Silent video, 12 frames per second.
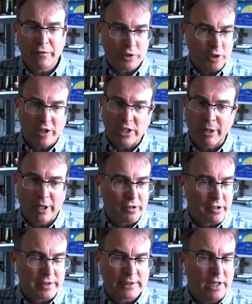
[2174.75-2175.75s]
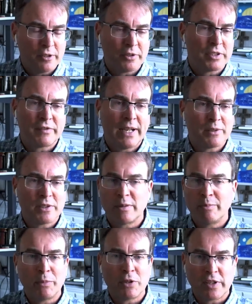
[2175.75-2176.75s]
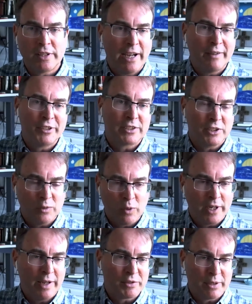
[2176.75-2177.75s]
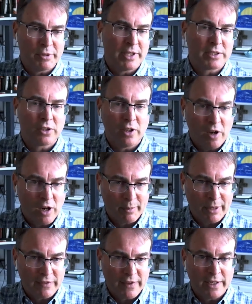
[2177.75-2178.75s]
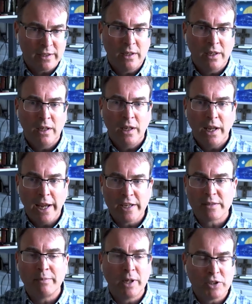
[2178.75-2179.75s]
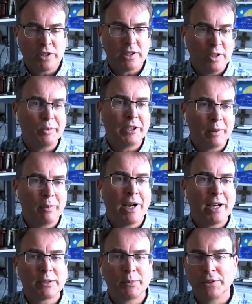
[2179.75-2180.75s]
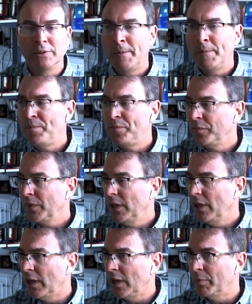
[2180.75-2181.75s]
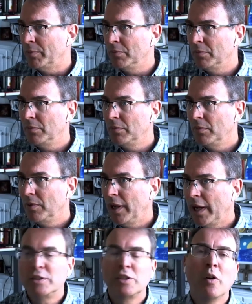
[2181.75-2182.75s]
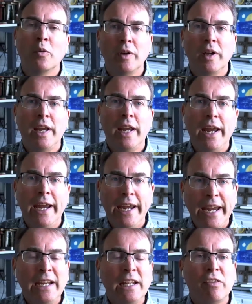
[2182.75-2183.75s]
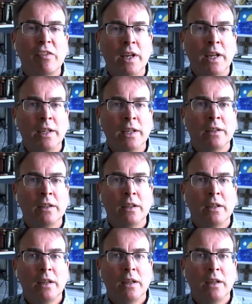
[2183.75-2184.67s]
and if you're talking about hundreds, hundreds of thousands of members then obviously you want to have something that's going to automate that as much as humanly possible um, and so anything